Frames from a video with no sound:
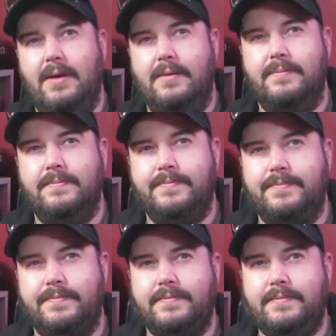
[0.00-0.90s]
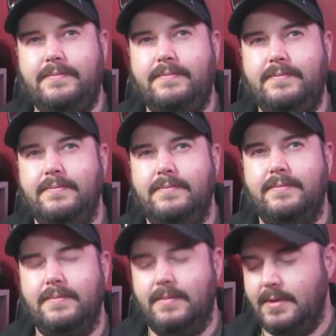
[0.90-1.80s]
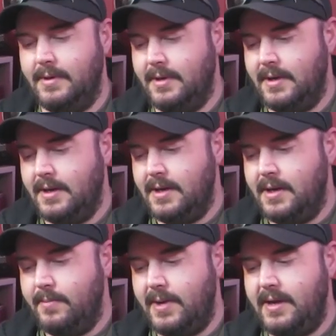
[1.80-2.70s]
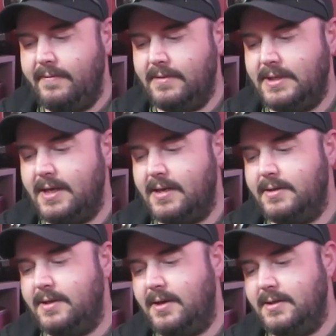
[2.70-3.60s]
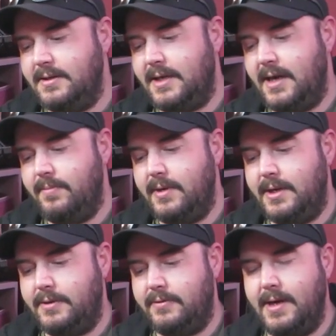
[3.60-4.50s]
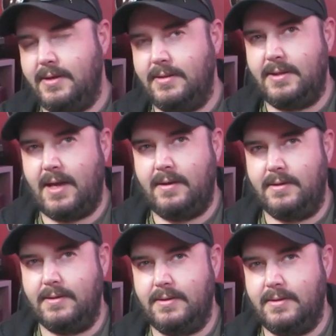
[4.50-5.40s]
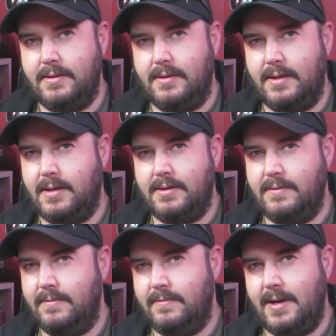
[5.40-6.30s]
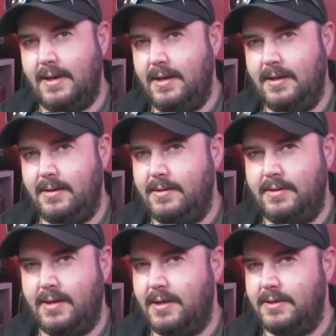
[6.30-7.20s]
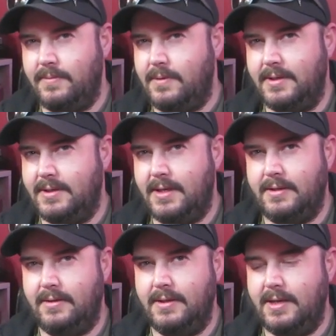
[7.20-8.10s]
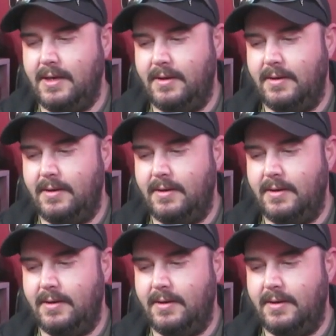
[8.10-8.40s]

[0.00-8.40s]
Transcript: balloon and say, oh no, I ain't verified. But even sticking to, like, say, British trading standards, that doesn't really does what it says on the tin.